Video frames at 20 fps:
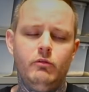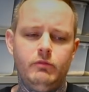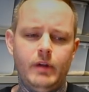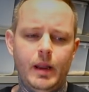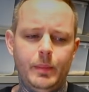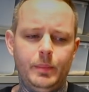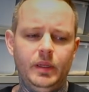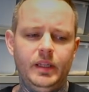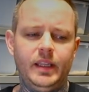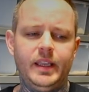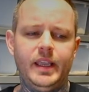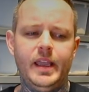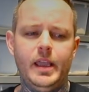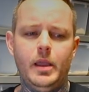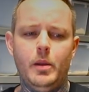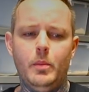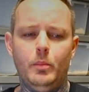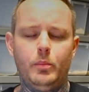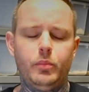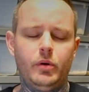
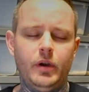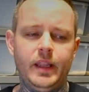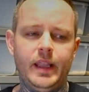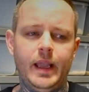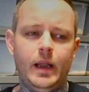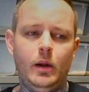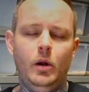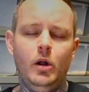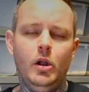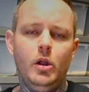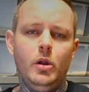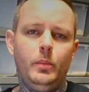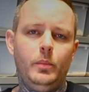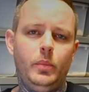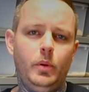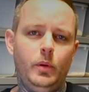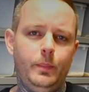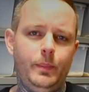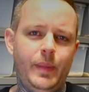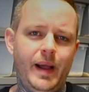replicate and bring out,
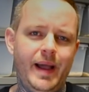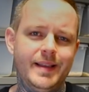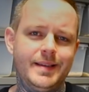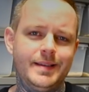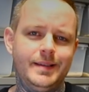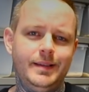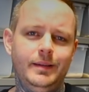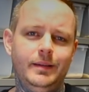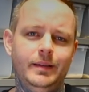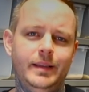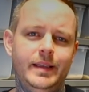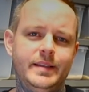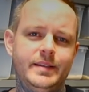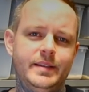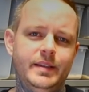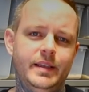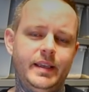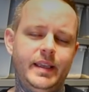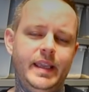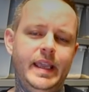but pastel is
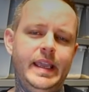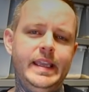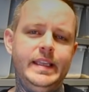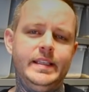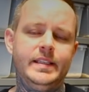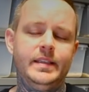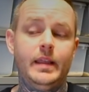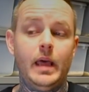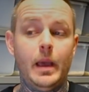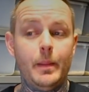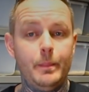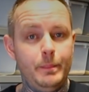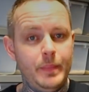the key to that,